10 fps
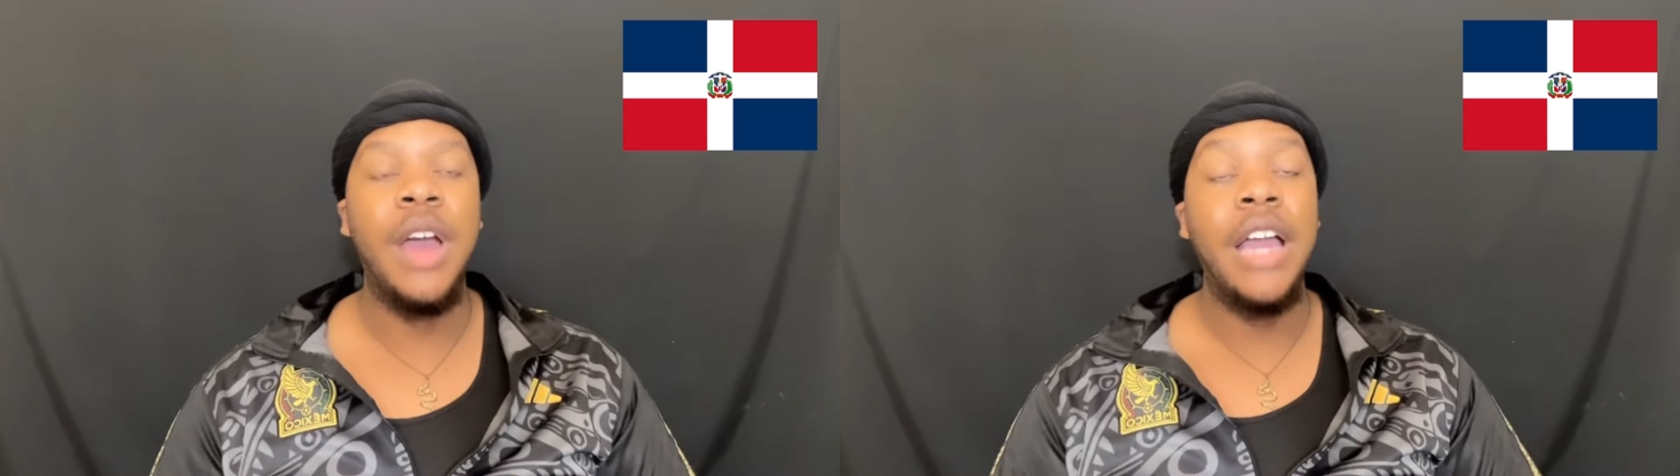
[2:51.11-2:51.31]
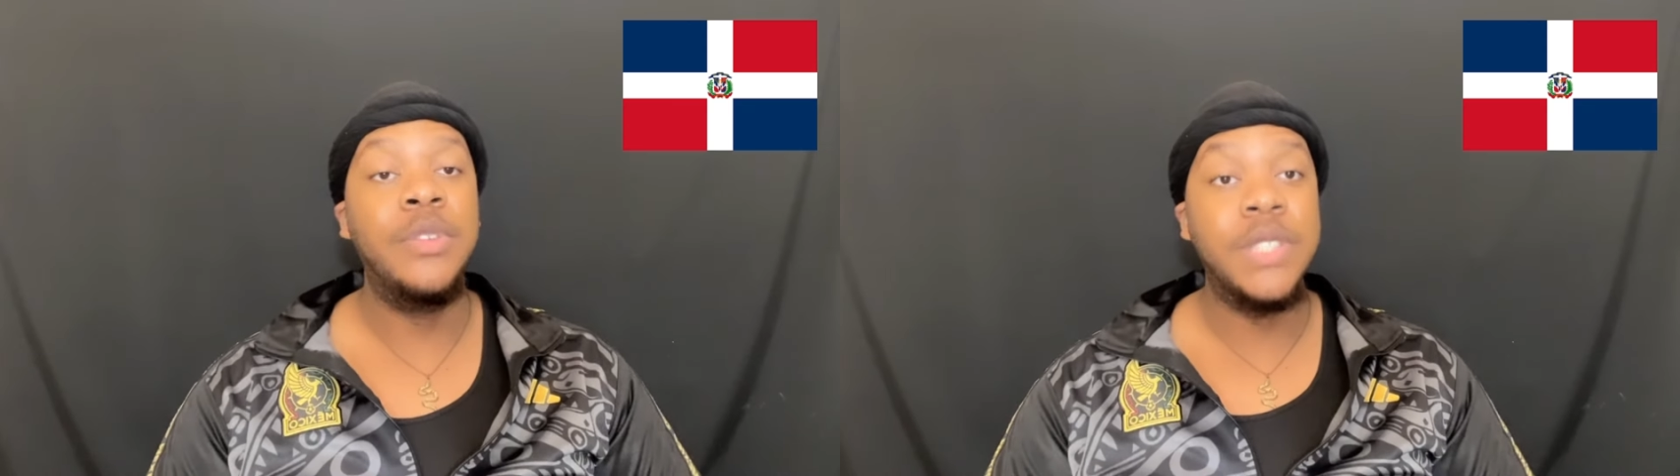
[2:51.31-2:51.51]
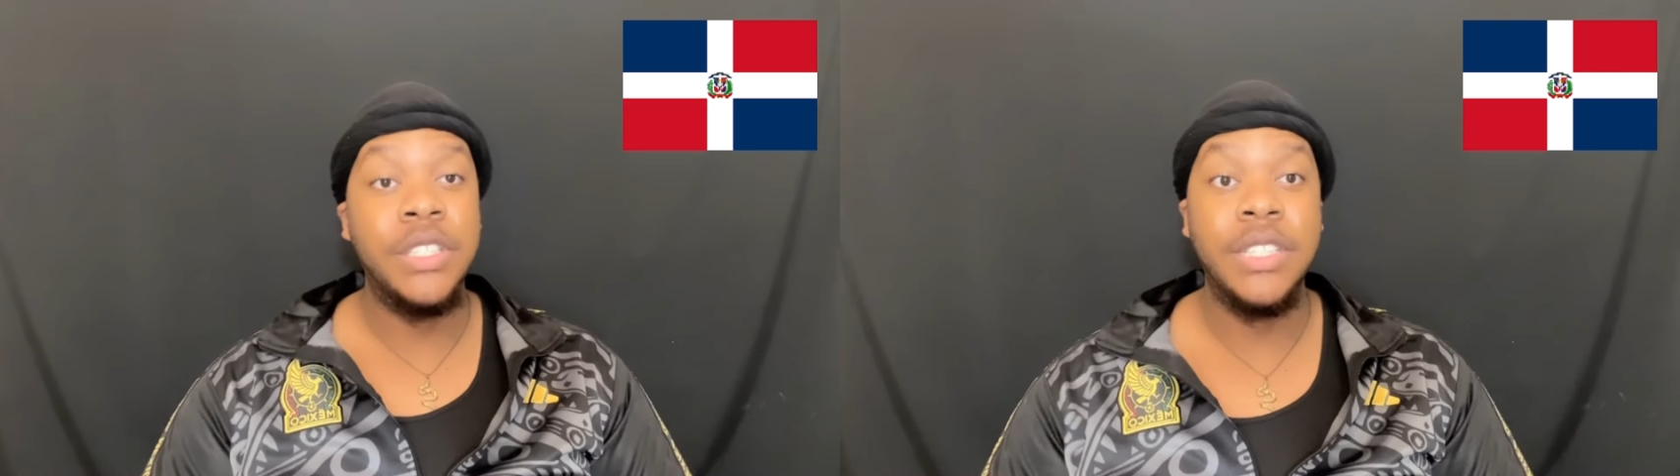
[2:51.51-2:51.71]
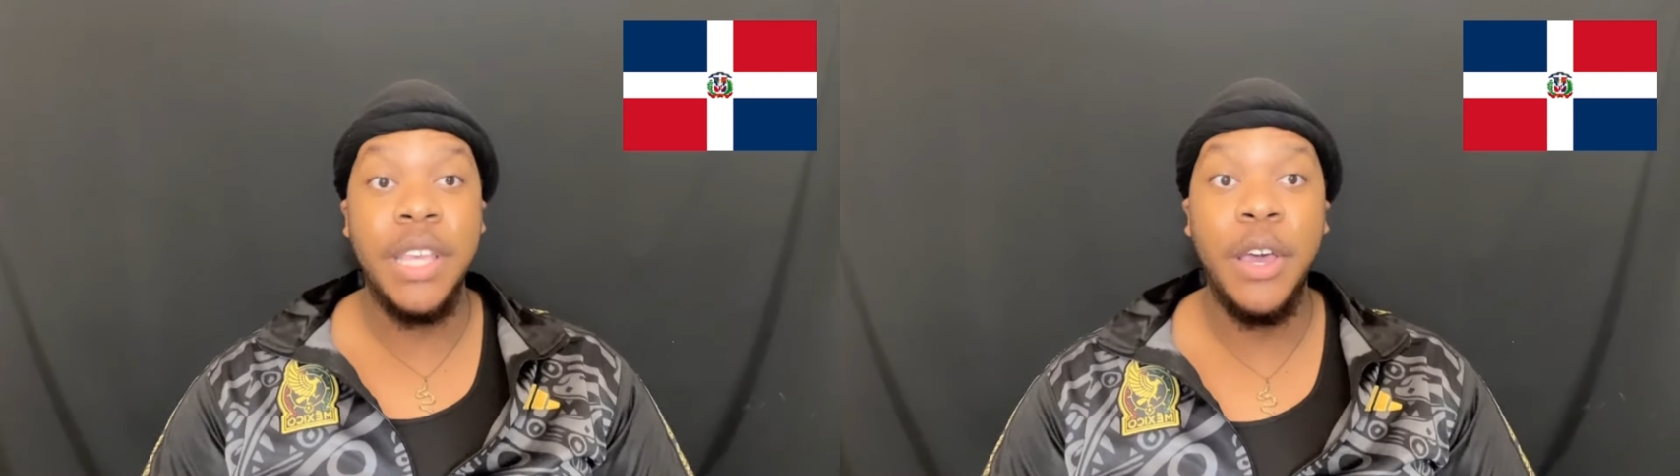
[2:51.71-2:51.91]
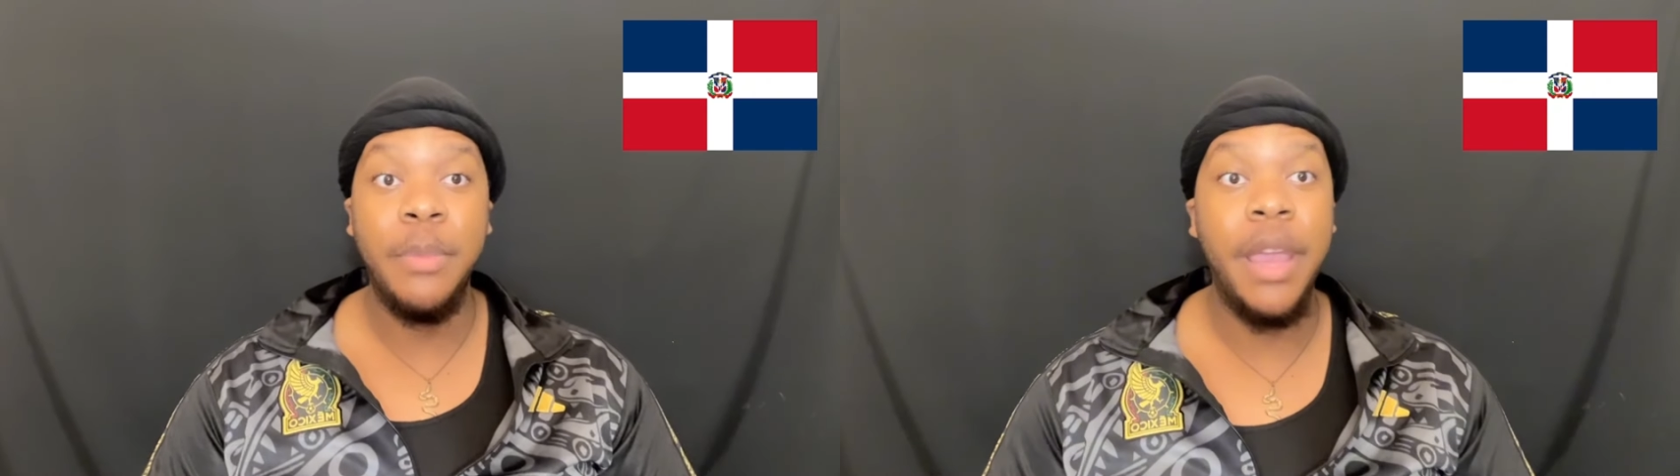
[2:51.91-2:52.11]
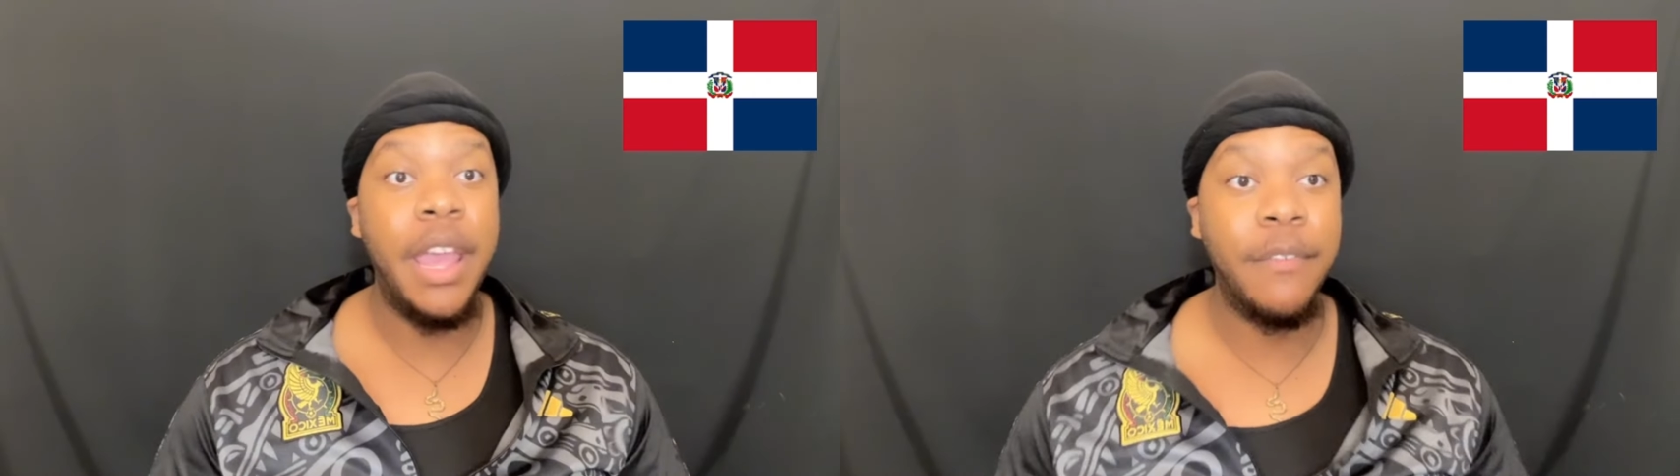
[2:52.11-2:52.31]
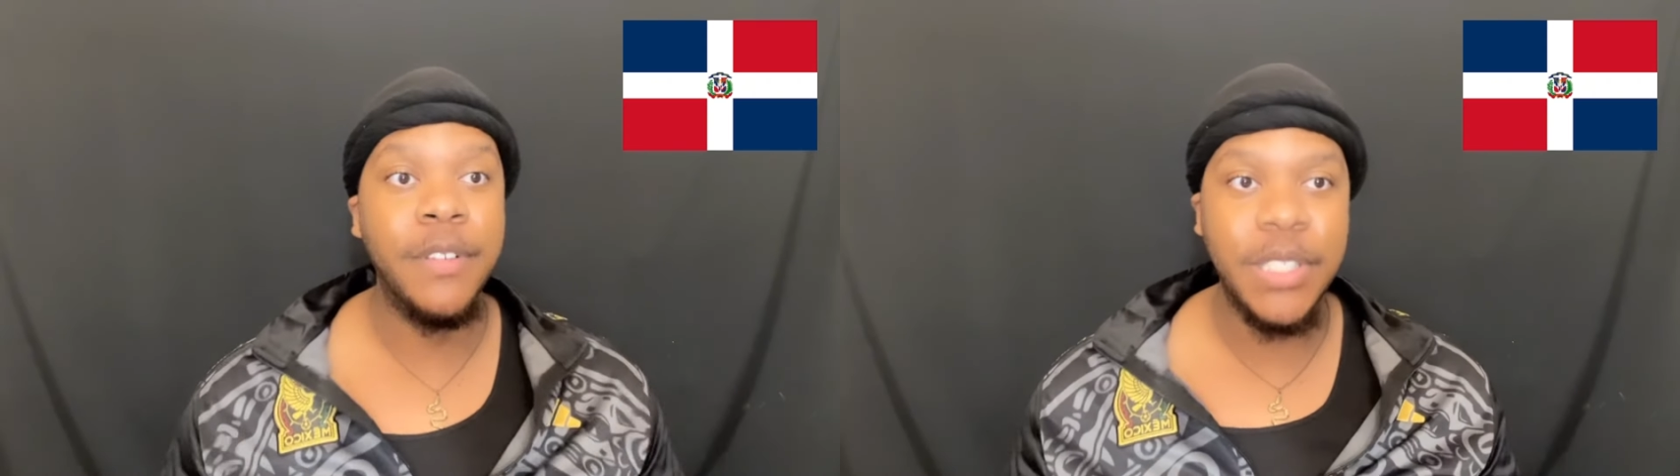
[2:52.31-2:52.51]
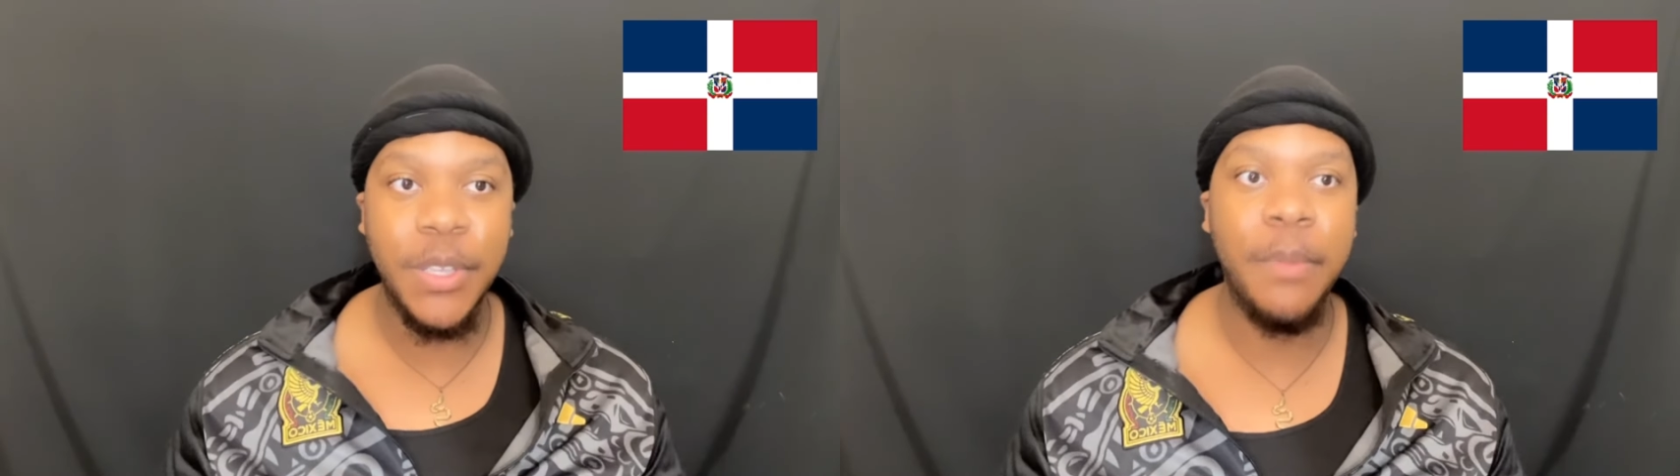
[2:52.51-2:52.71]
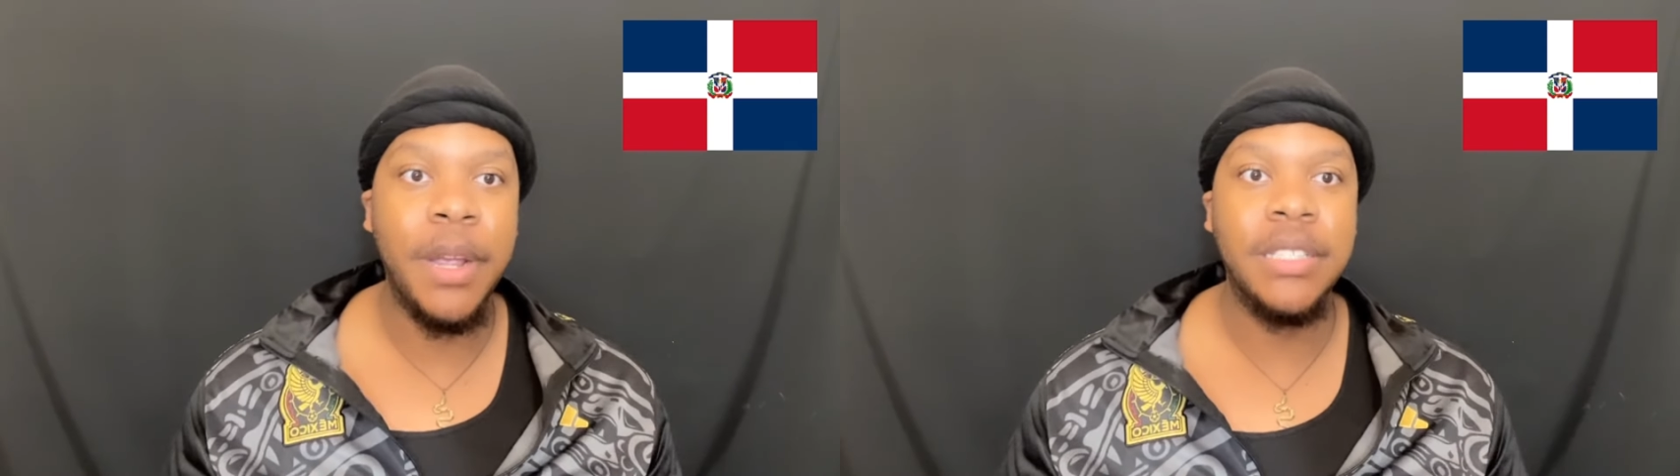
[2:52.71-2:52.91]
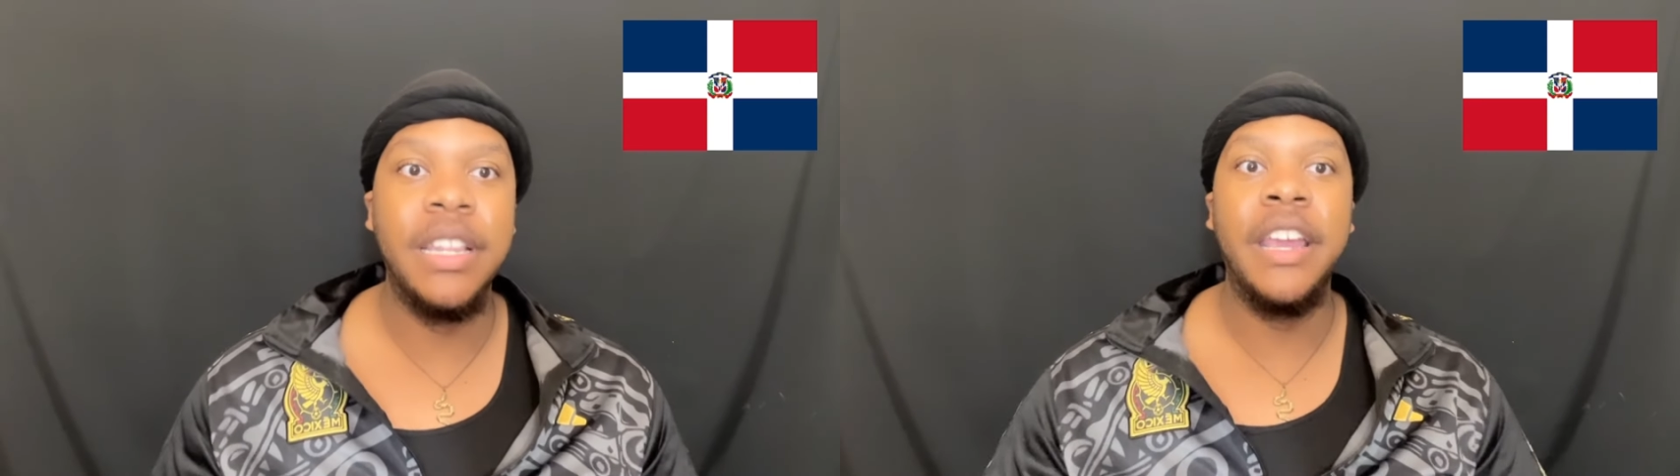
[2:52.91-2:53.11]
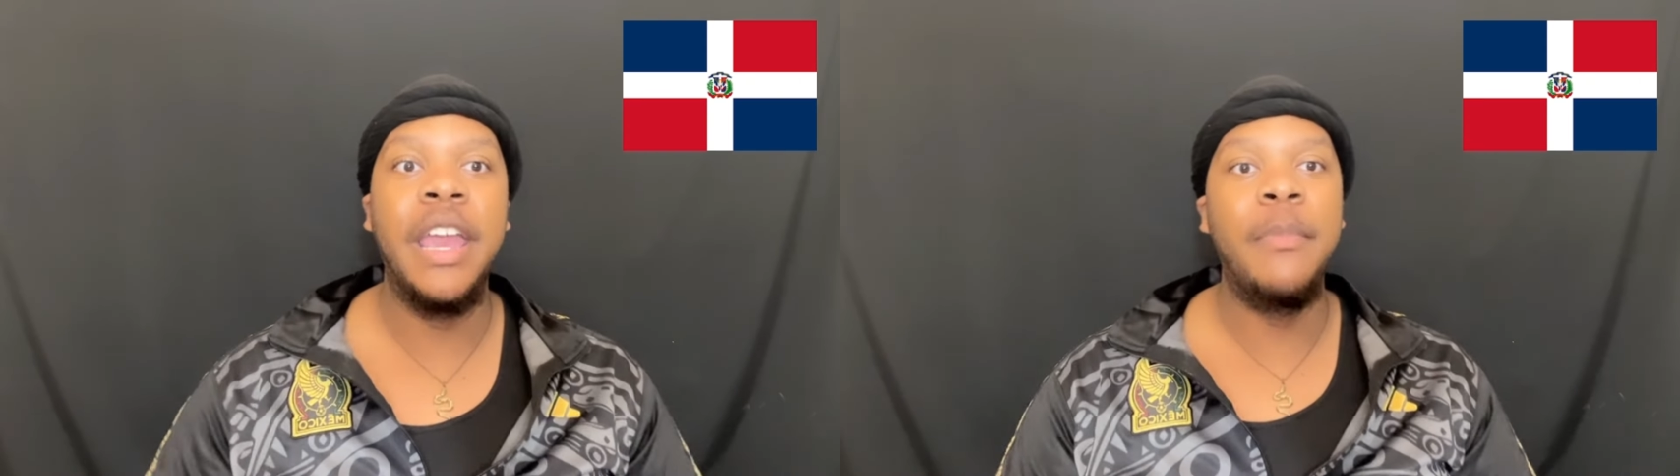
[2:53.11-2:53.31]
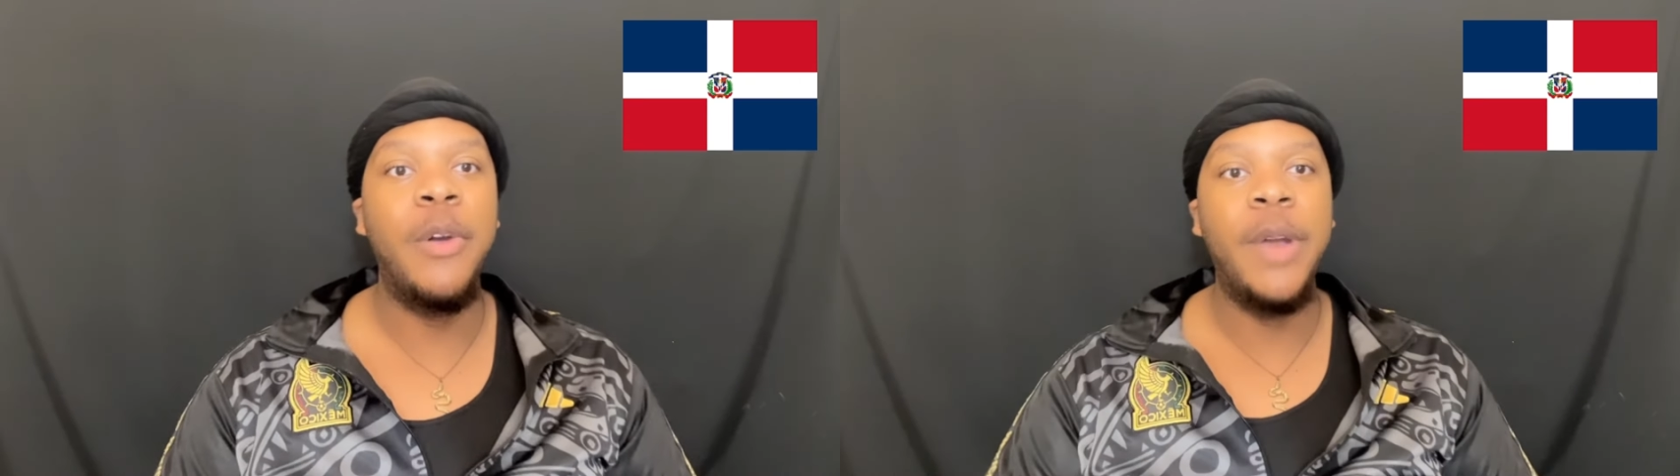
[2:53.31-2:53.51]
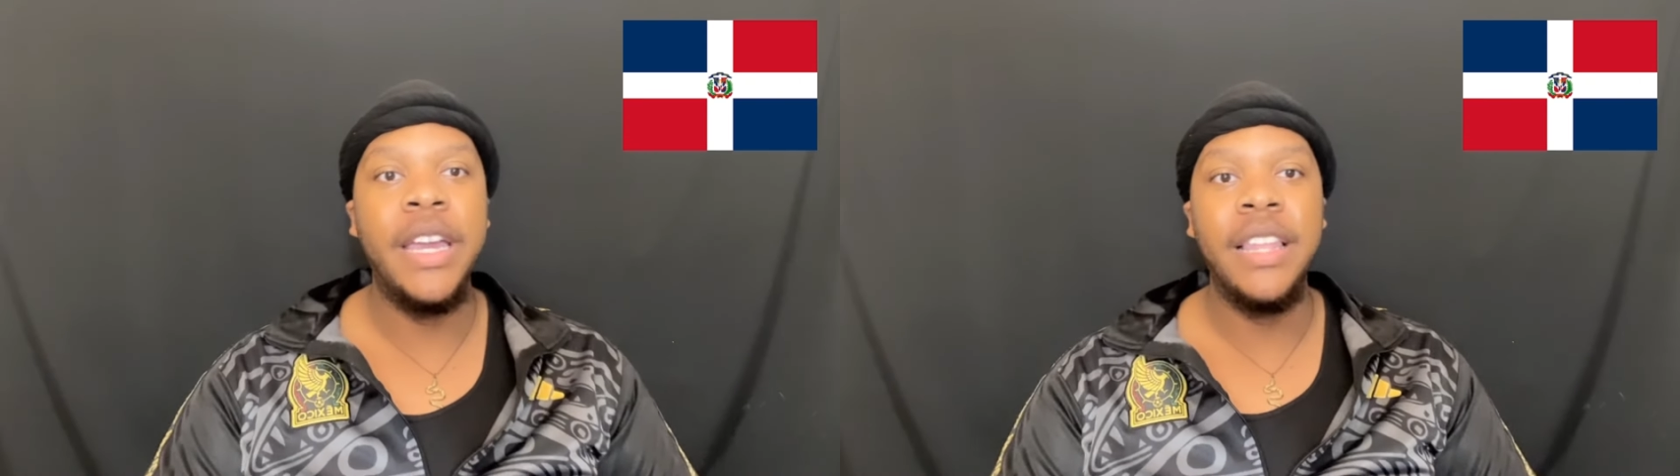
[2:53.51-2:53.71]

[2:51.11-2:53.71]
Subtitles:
you know, I used to just help every single person that came my way.